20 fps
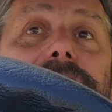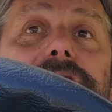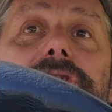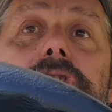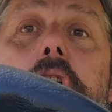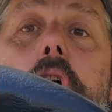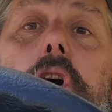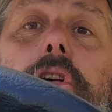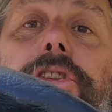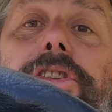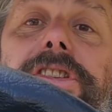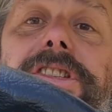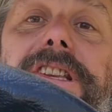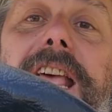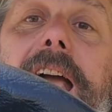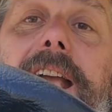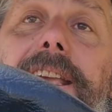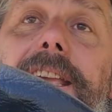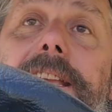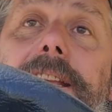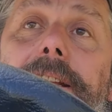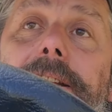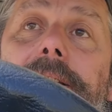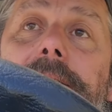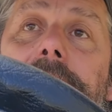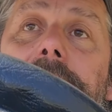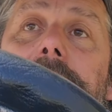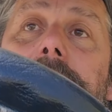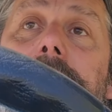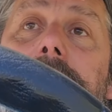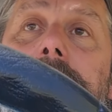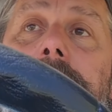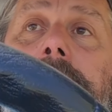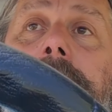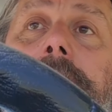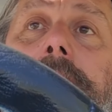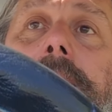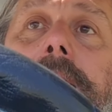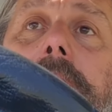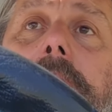not sagging.
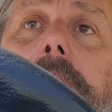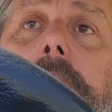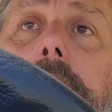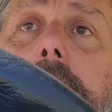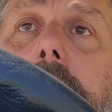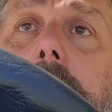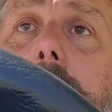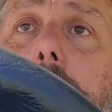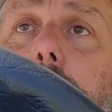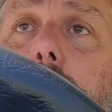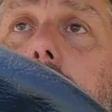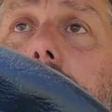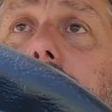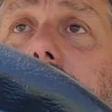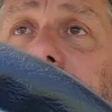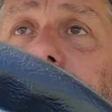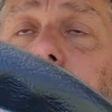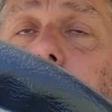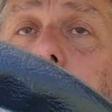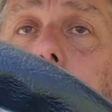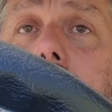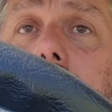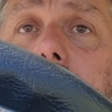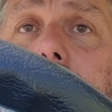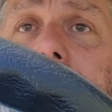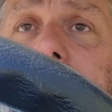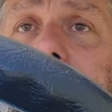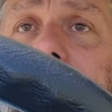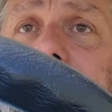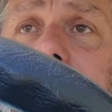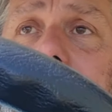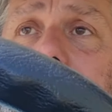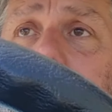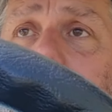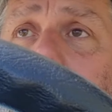That's one of the